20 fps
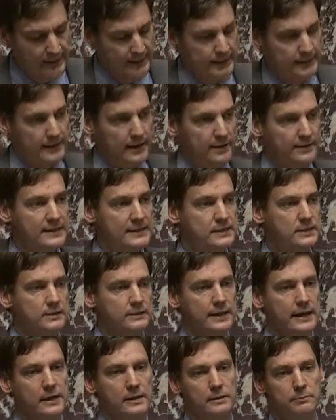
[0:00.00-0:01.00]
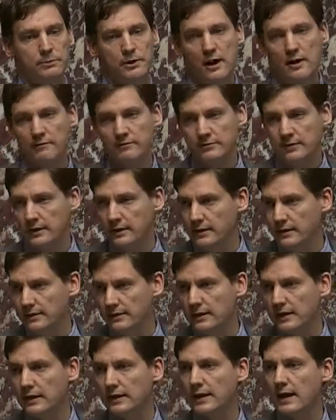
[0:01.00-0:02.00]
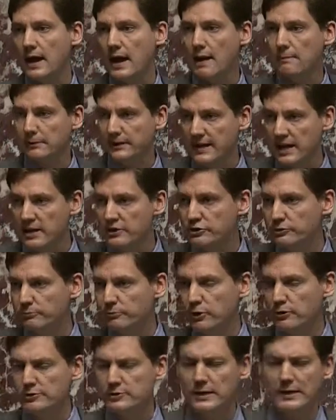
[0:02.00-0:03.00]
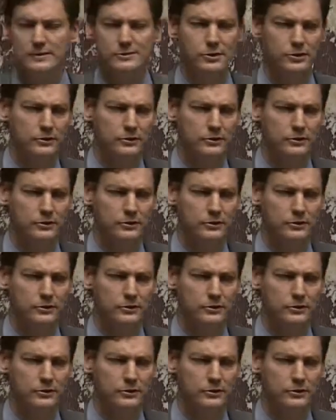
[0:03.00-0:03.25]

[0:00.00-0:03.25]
Now, this delay in the application process